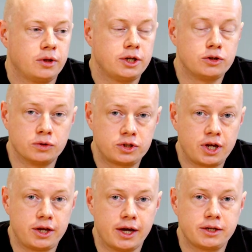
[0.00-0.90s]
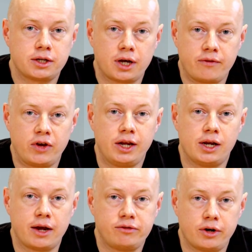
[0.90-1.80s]
They don't yet have any
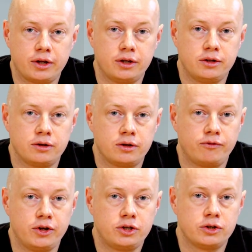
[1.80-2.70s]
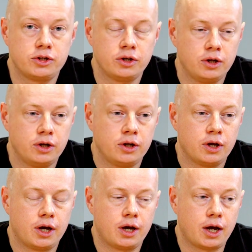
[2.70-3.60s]
life-threatening features,
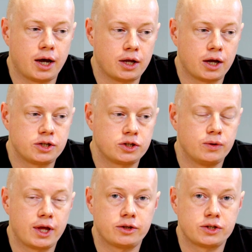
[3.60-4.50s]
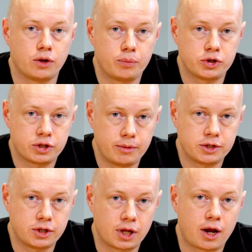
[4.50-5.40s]
and so that does not push them
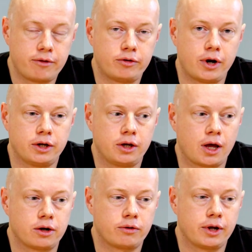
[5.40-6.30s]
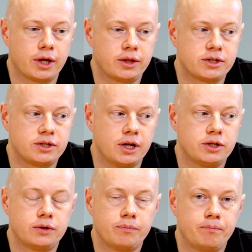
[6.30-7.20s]
into the life-threatening category at this
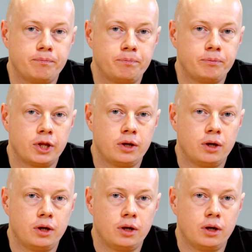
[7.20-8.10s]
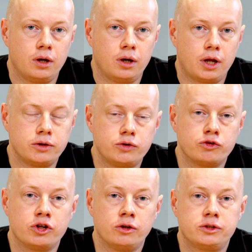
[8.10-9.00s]
stage. And as a
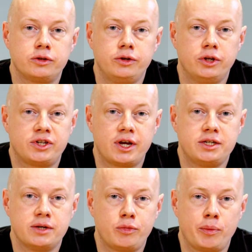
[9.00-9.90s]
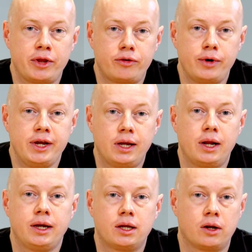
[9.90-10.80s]
result, you decide to implement 3
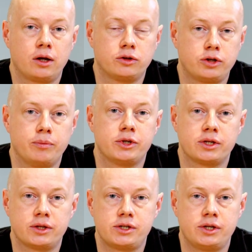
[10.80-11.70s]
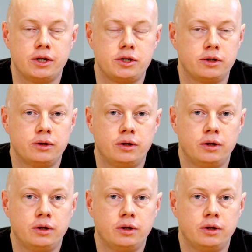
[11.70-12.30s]
key clinical treatments at this stage.